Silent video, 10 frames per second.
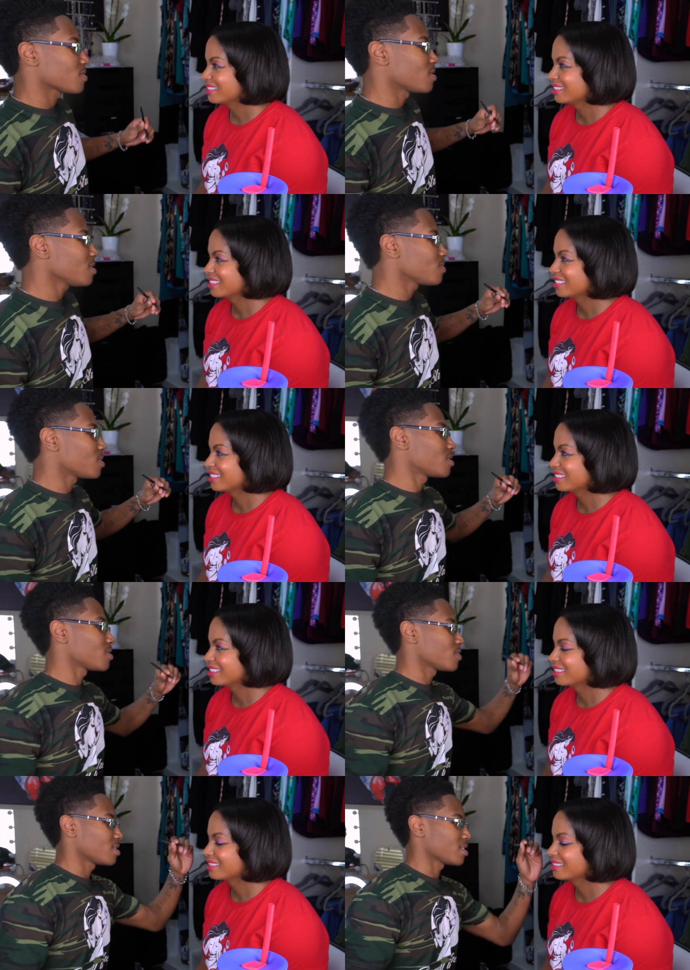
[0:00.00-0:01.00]
Speaker 1: the hard part is
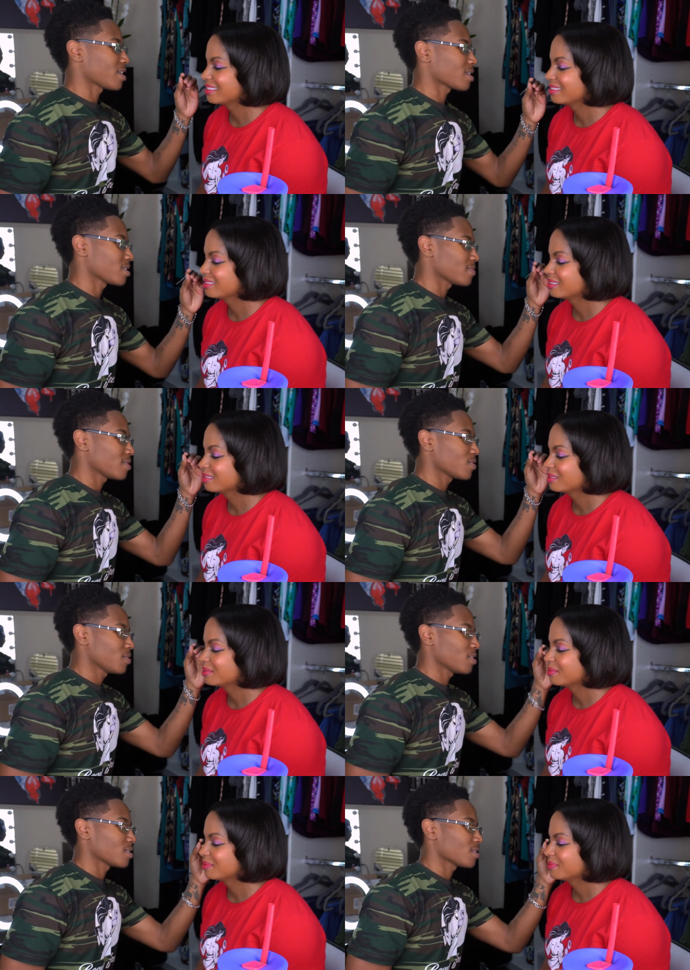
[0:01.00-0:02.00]
doing the exact same thing on
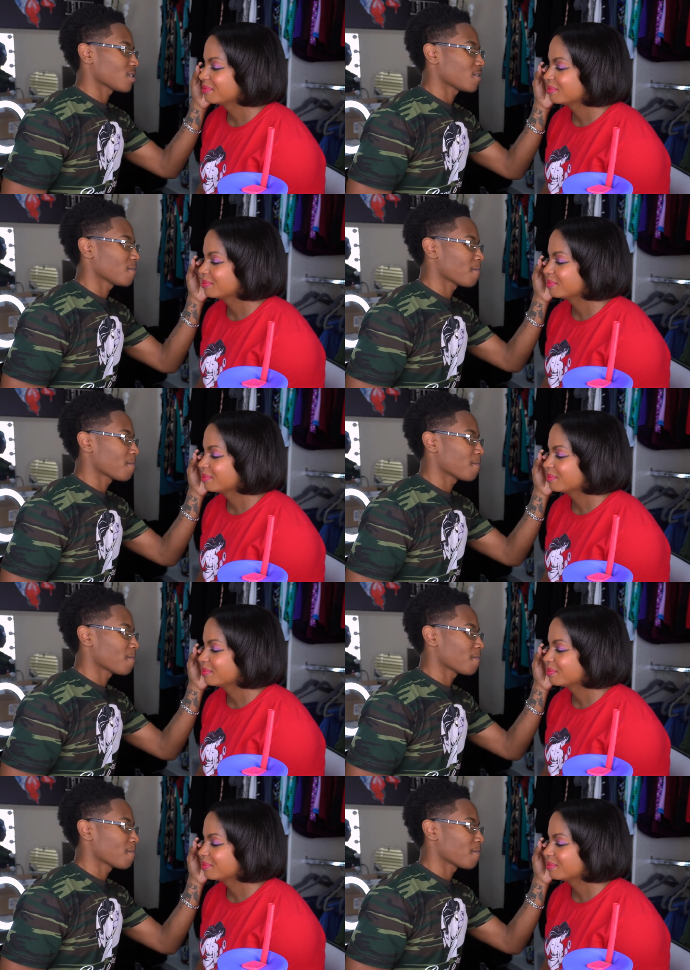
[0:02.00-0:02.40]
the other side.